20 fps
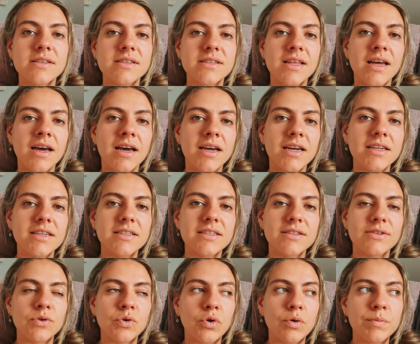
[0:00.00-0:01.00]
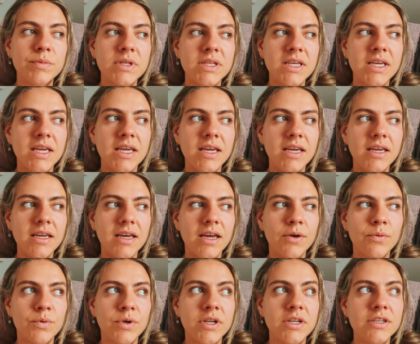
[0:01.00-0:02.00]
that normally I
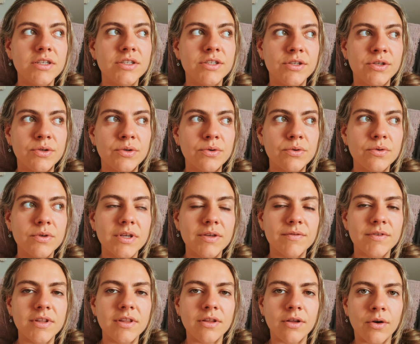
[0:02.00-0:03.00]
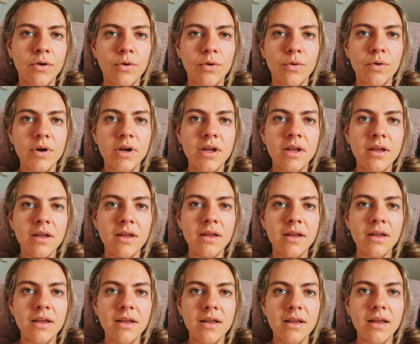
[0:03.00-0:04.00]
wouldn't do, even though
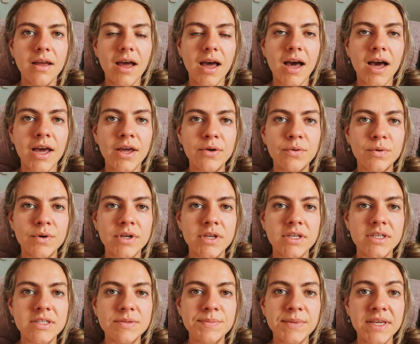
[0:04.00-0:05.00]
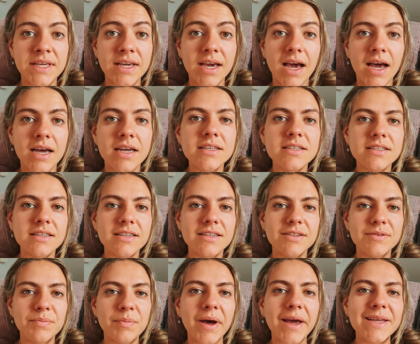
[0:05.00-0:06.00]
I was being asked
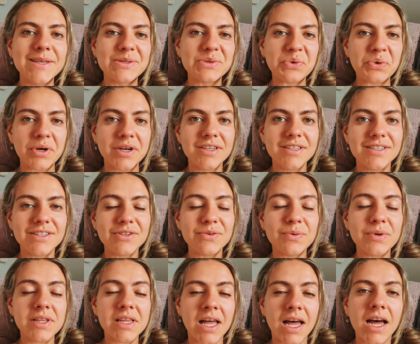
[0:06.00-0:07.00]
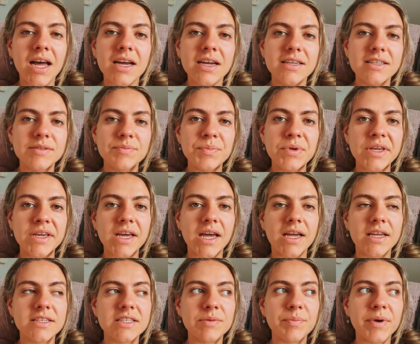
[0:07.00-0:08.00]
by Source to relax, being
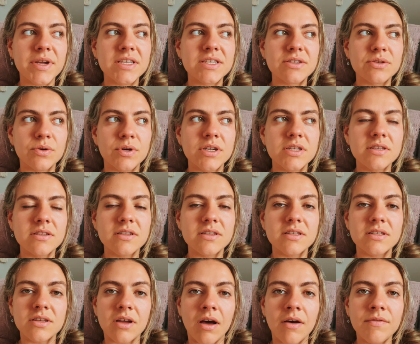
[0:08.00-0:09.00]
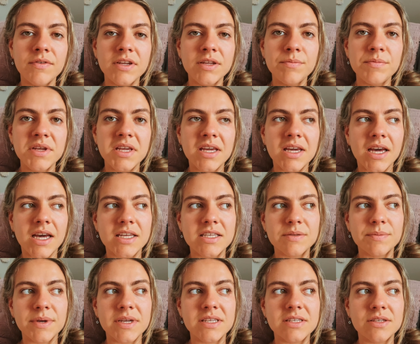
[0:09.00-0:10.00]
asked by Source to soften, being asked
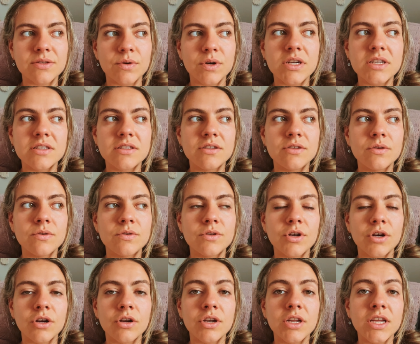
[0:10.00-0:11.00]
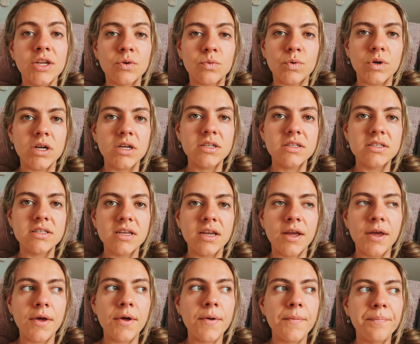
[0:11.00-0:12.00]
by Source to turn inwards.
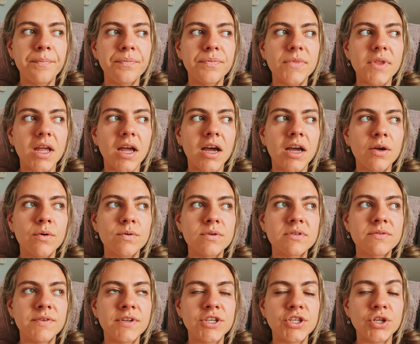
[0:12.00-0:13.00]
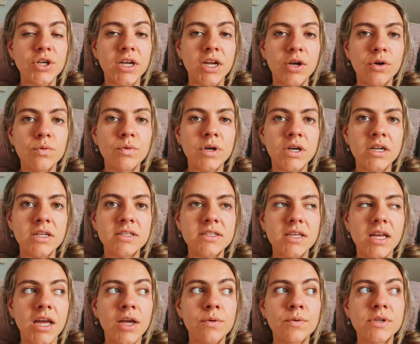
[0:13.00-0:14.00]
I was venturing outwards.
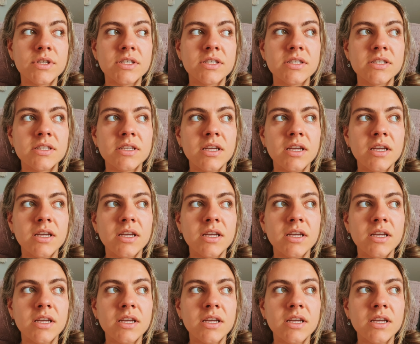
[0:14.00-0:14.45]
I was